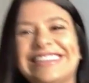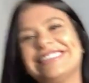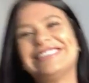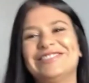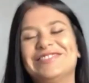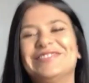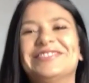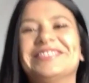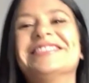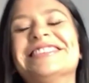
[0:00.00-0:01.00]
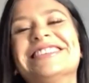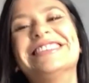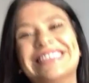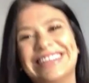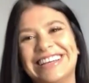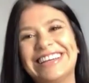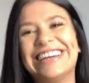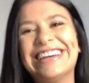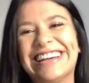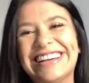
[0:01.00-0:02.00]
Montreal, he's a
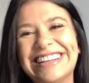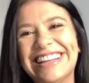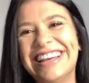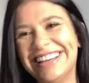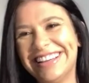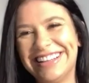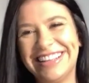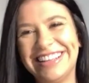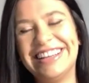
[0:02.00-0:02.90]
Canadian, our